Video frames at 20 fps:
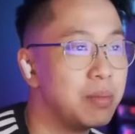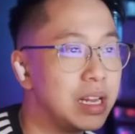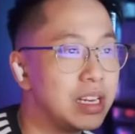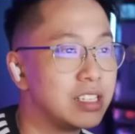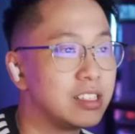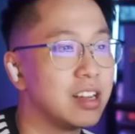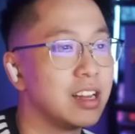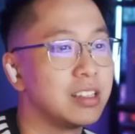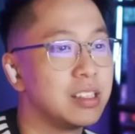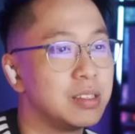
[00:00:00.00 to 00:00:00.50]
And
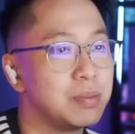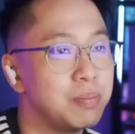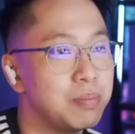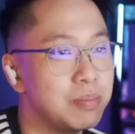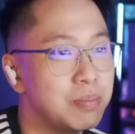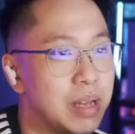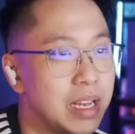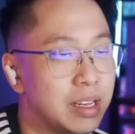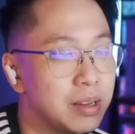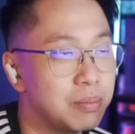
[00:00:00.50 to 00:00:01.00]
it's not to
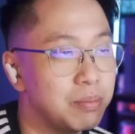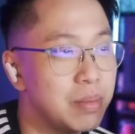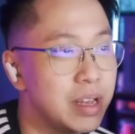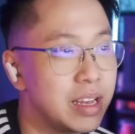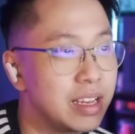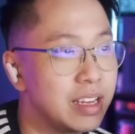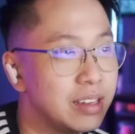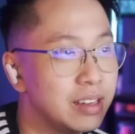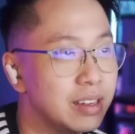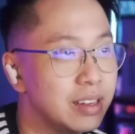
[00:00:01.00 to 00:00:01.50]
make
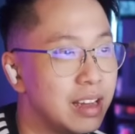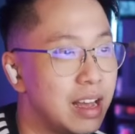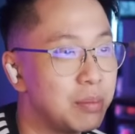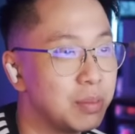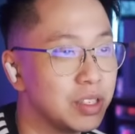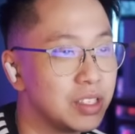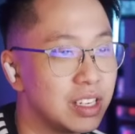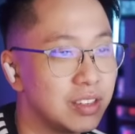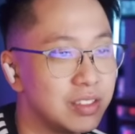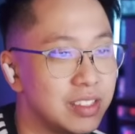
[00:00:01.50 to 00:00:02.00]

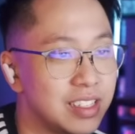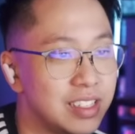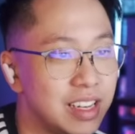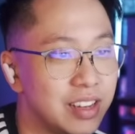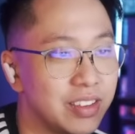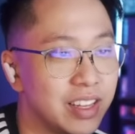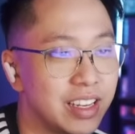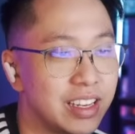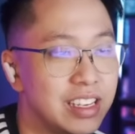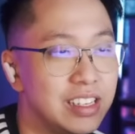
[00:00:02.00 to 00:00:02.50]
ML7
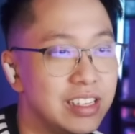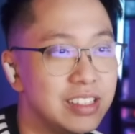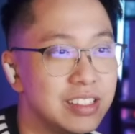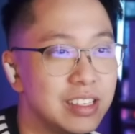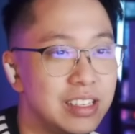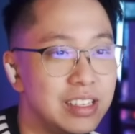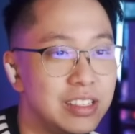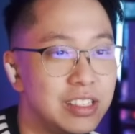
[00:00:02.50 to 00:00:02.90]
sound like he's